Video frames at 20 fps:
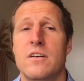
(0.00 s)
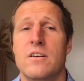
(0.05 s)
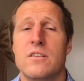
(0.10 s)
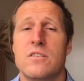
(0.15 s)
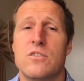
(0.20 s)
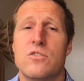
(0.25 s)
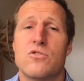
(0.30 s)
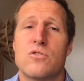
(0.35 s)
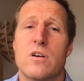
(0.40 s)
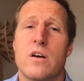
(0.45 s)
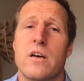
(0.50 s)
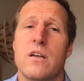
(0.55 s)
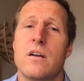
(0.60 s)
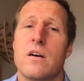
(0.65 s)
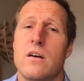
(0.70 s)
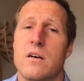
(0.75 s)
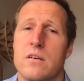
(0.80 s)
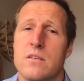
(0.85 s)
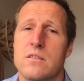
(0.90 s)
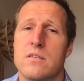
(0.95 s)
to try and
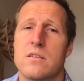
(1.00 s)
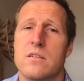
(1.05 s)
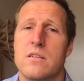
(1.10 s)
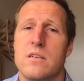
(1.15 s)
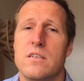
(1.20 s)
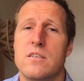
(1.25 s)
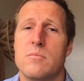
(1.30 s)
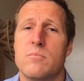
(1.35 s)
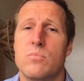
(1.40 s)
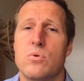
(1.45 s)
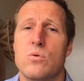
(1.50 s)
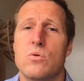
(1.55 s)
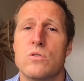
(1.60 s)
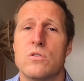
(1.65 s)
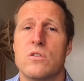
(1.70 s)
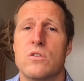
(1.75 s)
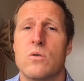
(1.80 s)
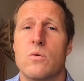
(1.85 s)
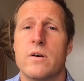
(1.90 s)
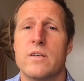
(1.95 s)
answer these
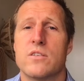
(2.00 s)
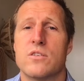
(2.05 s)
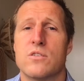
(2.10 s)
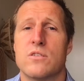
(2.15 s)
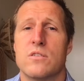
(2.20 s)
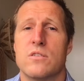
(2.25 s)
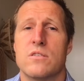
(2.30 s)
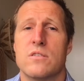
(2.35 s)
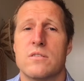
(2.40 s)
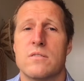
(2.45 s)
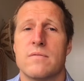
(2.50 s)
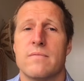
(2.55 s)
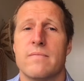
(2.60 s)
important questions.